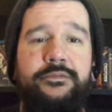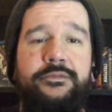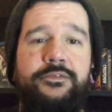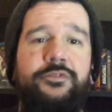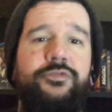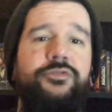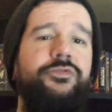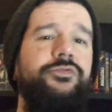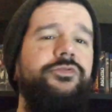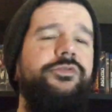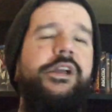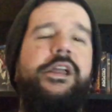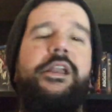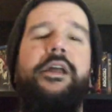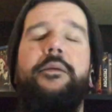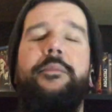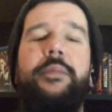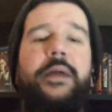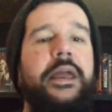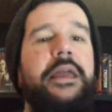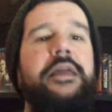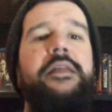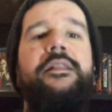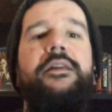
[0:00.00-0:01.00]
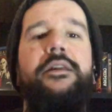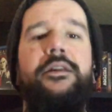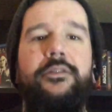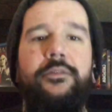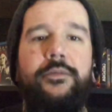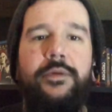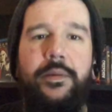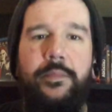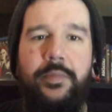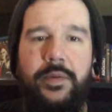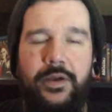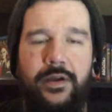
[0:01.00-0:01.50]
straight-up Alien
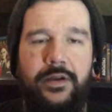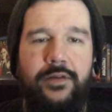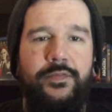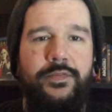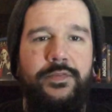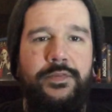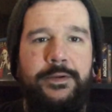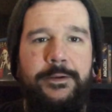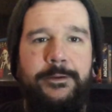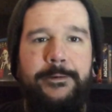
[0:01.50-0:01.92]
ripoff.